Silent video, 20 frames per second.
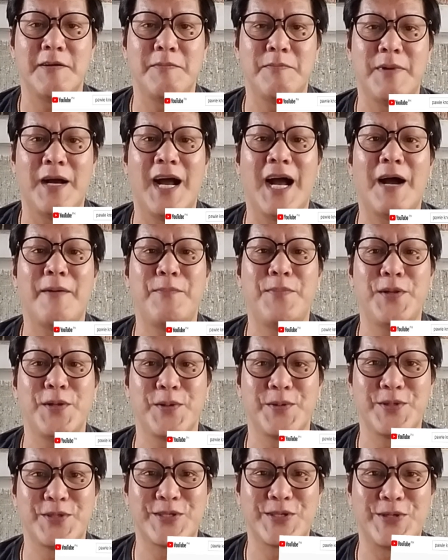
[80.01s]
mga
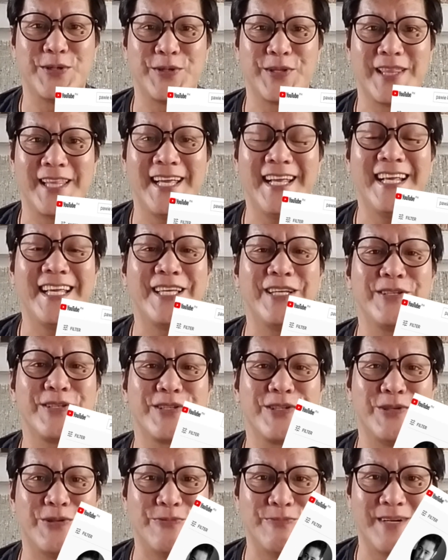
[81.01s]
uploads ko. Thank you
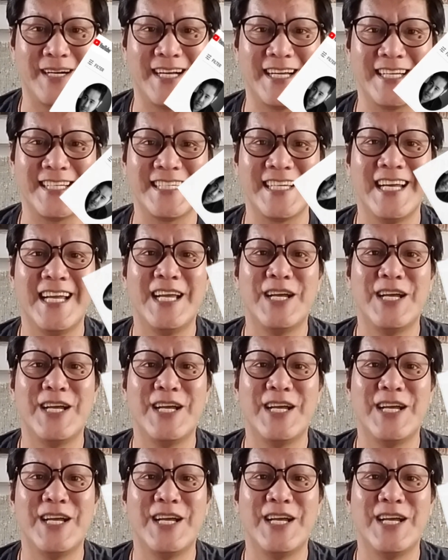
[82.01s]
so much.